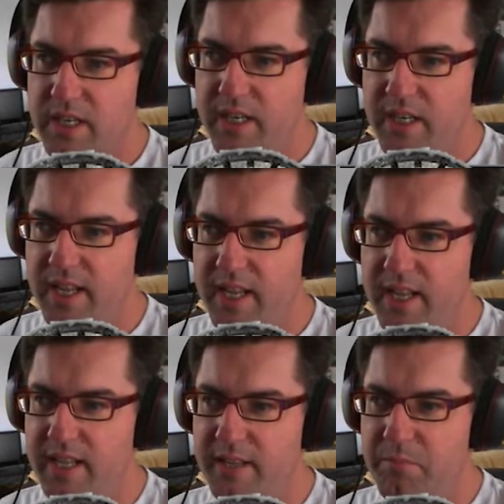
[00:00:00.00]

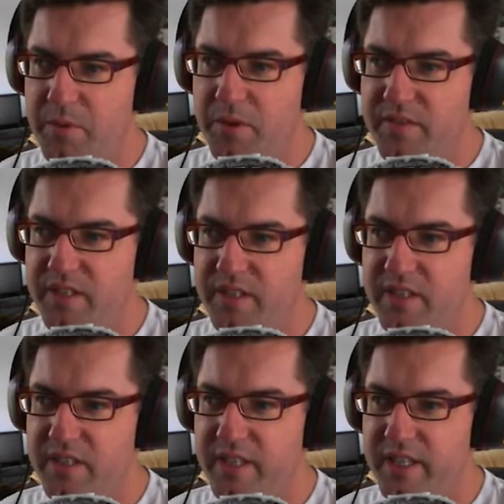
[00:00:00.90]
Yeah, moves a
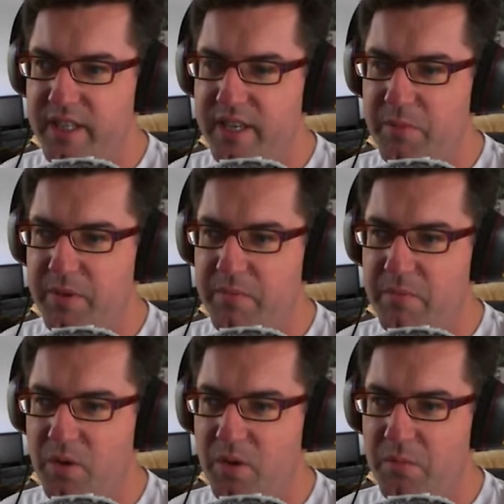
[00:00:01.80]
little bit
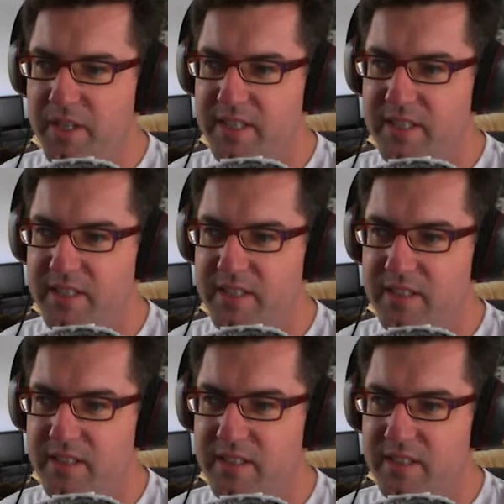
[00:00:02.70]
more, but
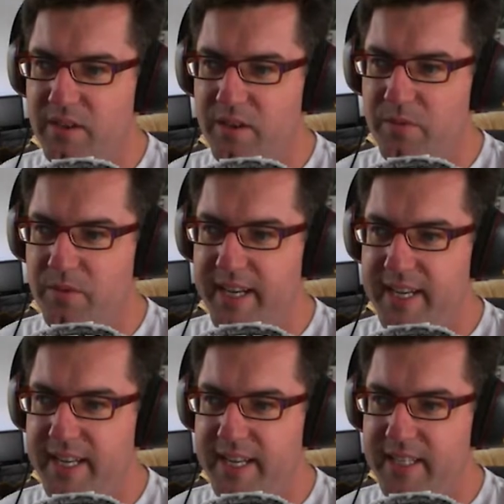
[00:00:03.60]
not
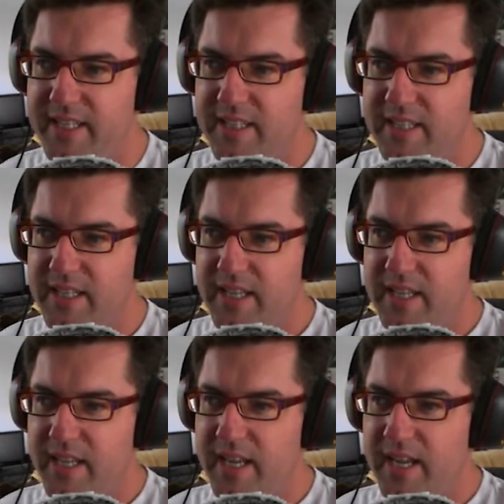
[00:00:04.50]
really.
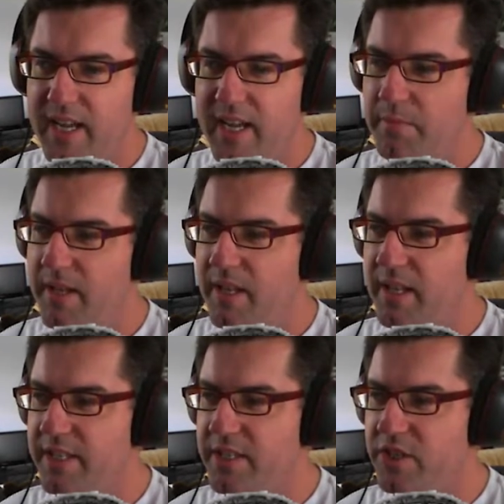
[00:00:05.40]

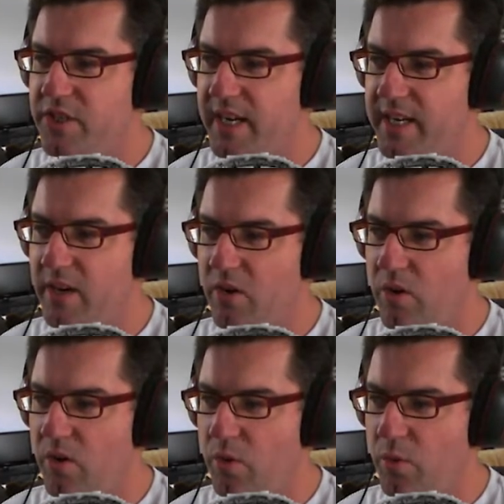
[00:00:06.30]
Let's chuck
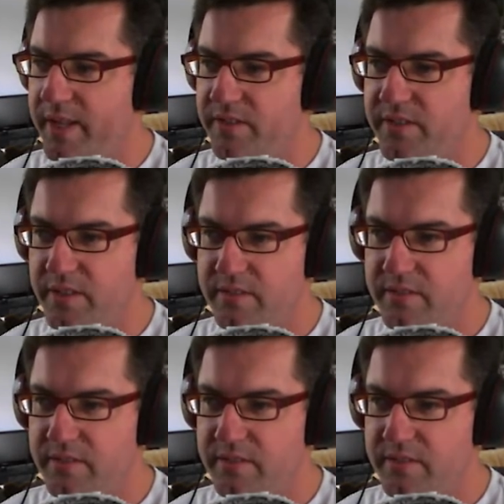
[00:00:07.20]
all wheels on.